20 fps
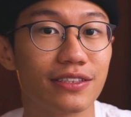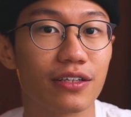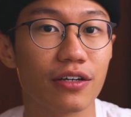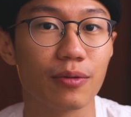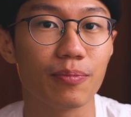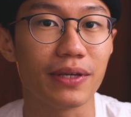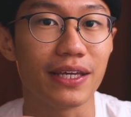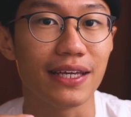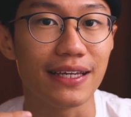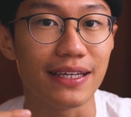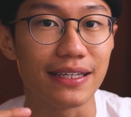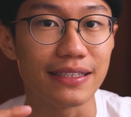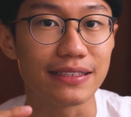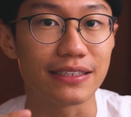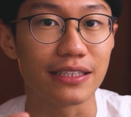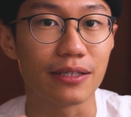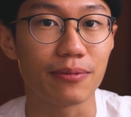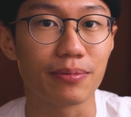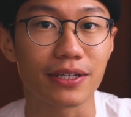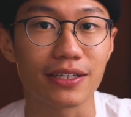gonna be
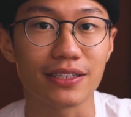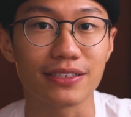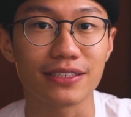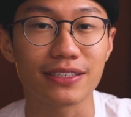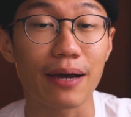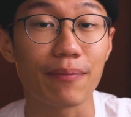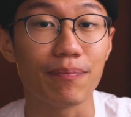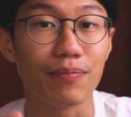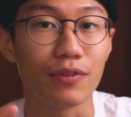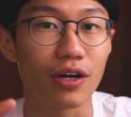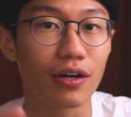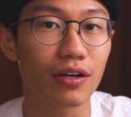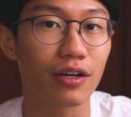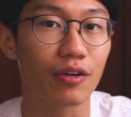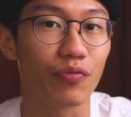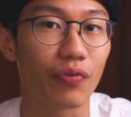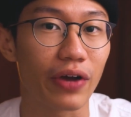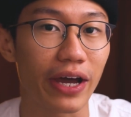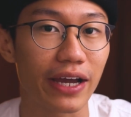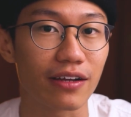easy because I'm not
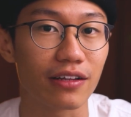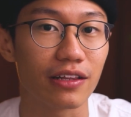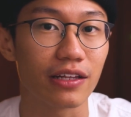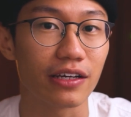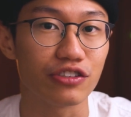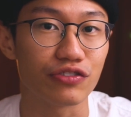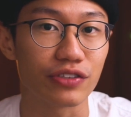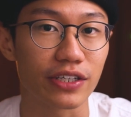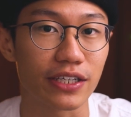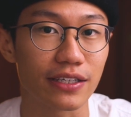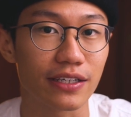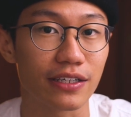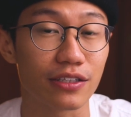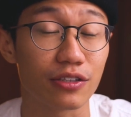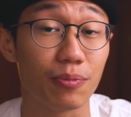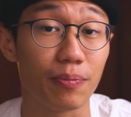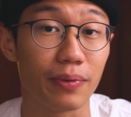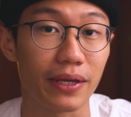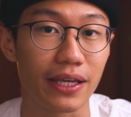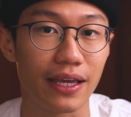a regular drinker
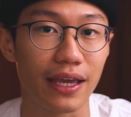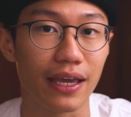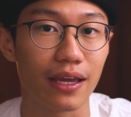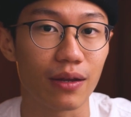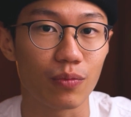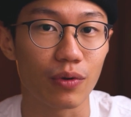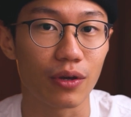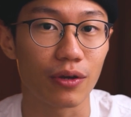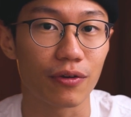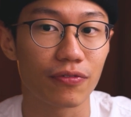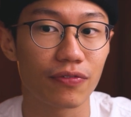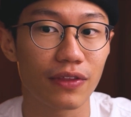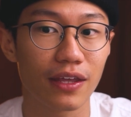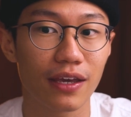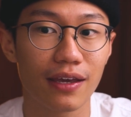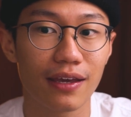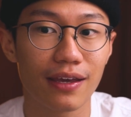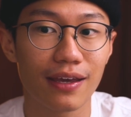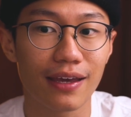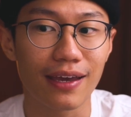to begin with,
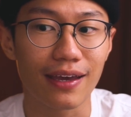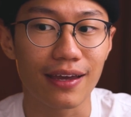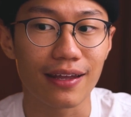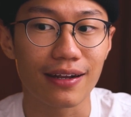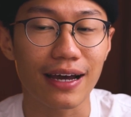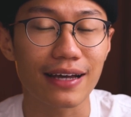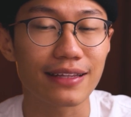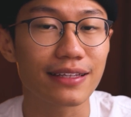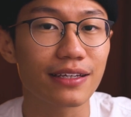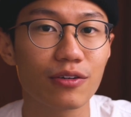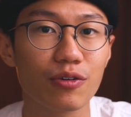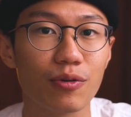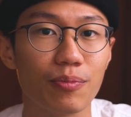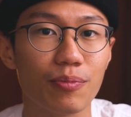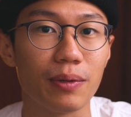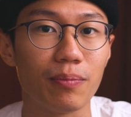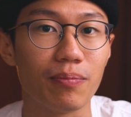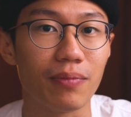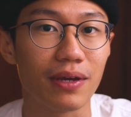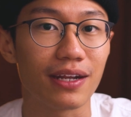and I think it
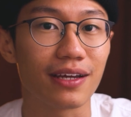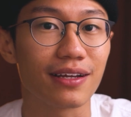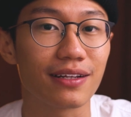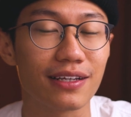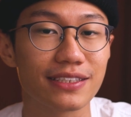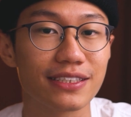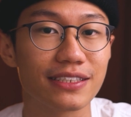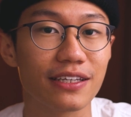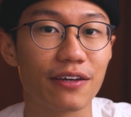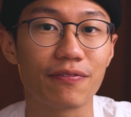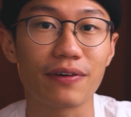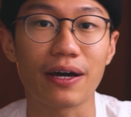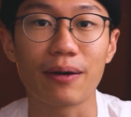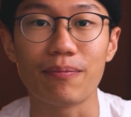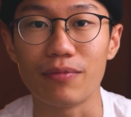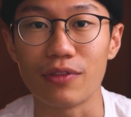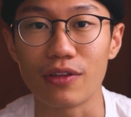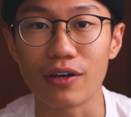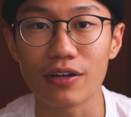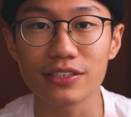meaningless if
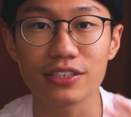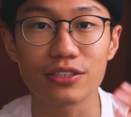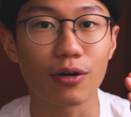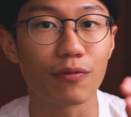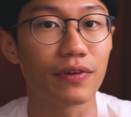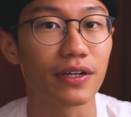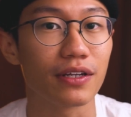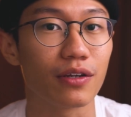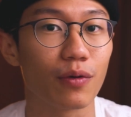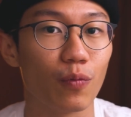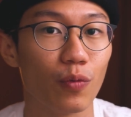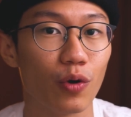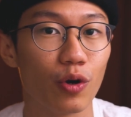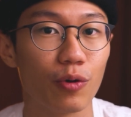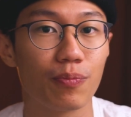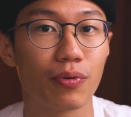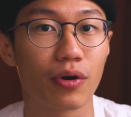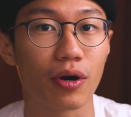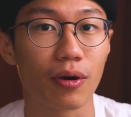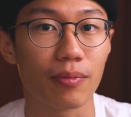I'm not solving the
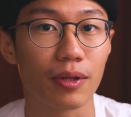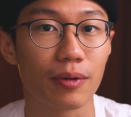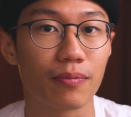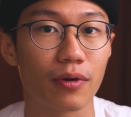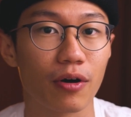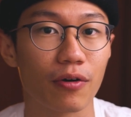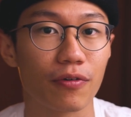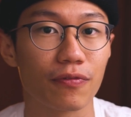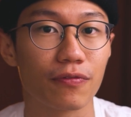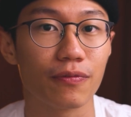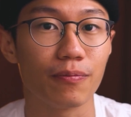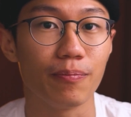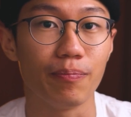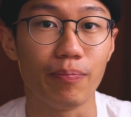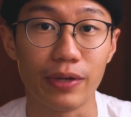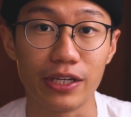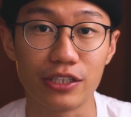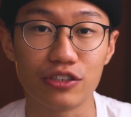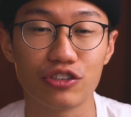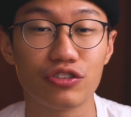real problem of
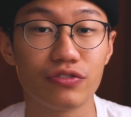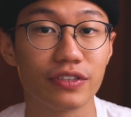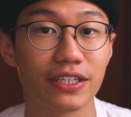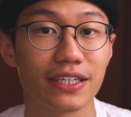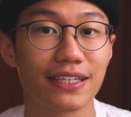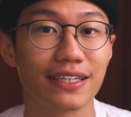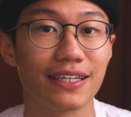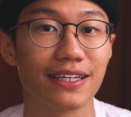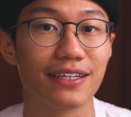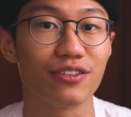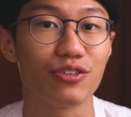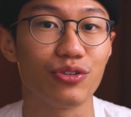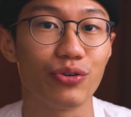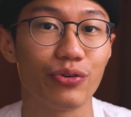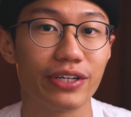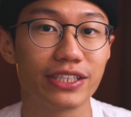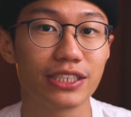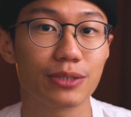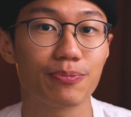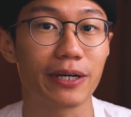binge drinking
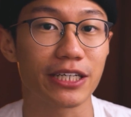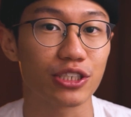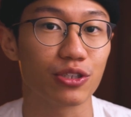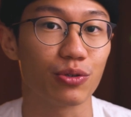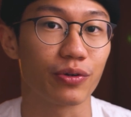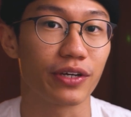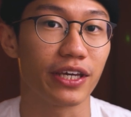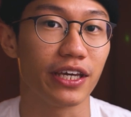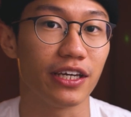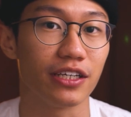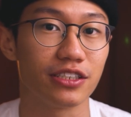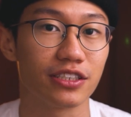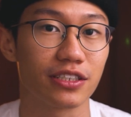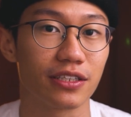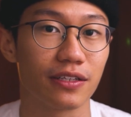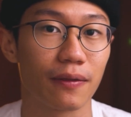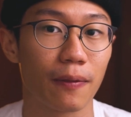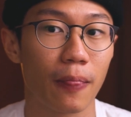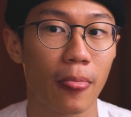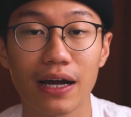during special
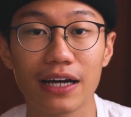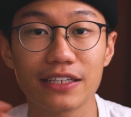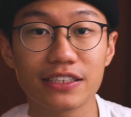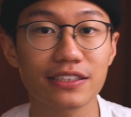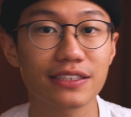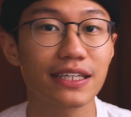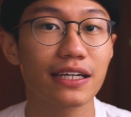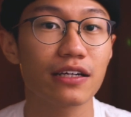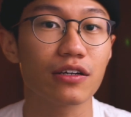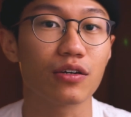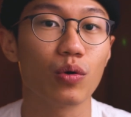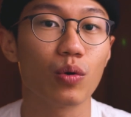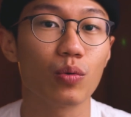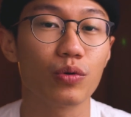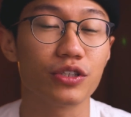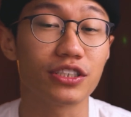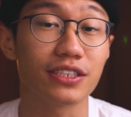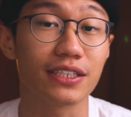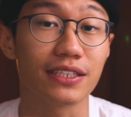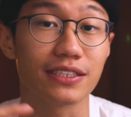occasion. I shall set a goal
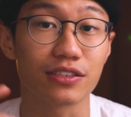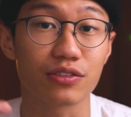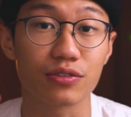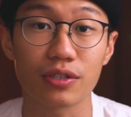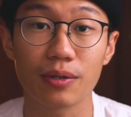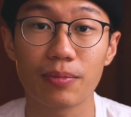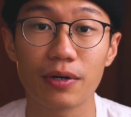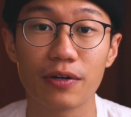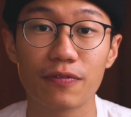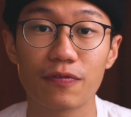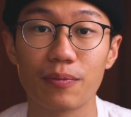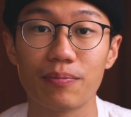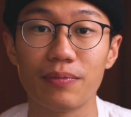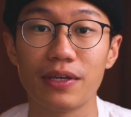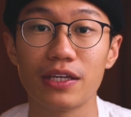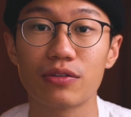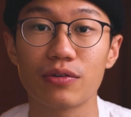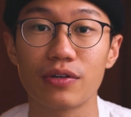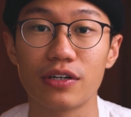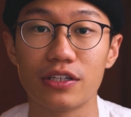which is suitable for
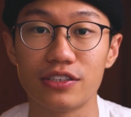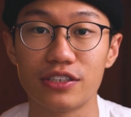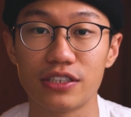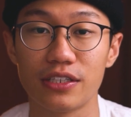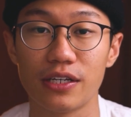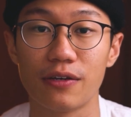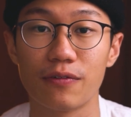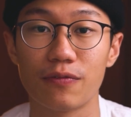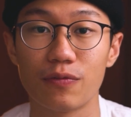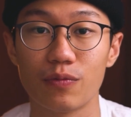me to achieve,